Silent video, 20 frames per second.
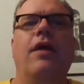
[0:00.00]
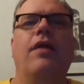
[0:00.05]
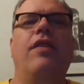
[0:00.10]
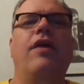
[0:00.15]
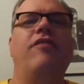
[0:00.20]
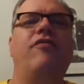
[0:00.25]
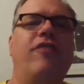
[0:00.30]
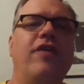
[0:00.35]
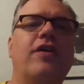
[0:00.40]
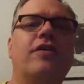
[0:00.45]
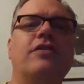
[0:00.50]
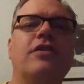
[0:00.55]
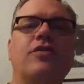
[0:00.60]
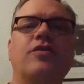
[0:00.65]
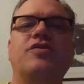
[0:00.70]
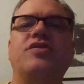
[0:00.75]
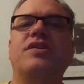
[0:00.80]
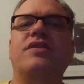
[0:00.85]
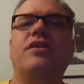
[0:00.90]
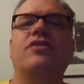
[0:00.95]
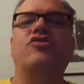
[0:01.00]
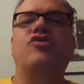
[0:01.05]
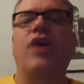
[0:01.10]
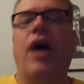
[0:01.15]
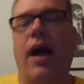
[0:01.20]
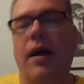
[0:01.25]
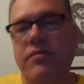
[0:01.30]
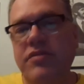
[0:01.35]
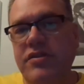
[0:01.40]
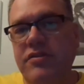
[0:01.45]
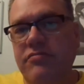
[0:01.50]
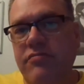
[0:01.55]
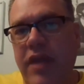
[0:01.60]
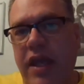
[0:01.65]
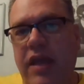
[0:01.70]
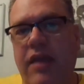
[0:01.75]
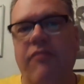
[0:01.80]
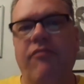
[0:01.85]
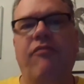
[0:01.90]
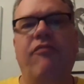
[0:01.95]
They feared losing their jobs.
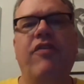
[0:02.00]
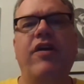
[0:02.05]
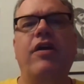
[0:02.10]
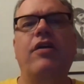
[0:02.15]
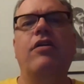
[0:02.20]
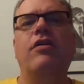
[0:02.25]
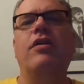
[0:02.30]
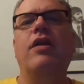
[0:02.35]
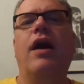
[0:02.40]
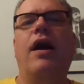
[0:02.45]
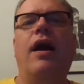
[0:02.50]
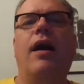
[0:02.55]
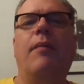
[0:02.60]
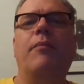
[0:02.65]
They feared